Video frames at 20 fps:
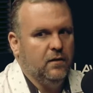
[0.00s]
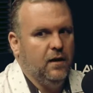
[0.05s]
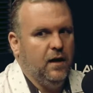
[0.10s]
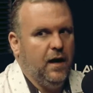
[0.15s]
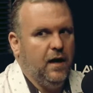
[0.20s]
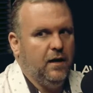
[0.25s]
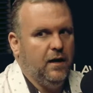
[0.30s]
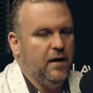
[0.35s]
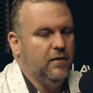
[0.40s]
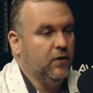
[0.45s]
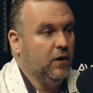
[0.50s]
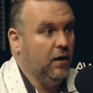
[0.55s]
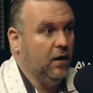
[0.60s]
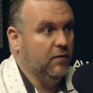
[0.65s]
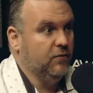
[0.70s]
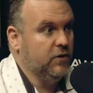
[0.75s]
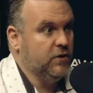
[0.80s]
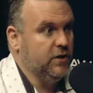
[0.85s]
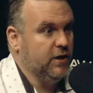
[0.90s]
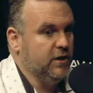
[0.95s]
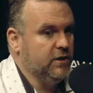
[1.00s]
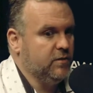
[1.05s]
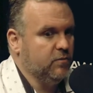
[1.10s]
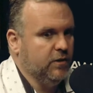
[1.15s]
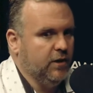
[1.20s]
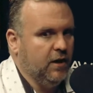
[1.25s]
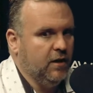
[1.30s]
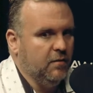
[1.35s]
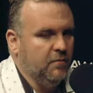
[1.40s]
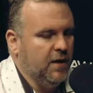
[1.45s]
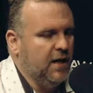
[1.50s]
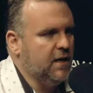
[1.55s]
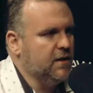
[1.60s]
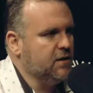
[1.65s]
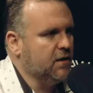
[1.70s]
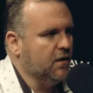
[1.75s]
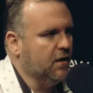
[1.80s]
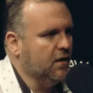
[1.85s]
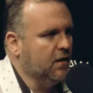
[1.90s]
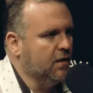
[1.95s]
how to have a conversation without a
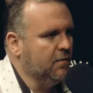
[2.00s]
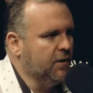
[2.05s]
mask on.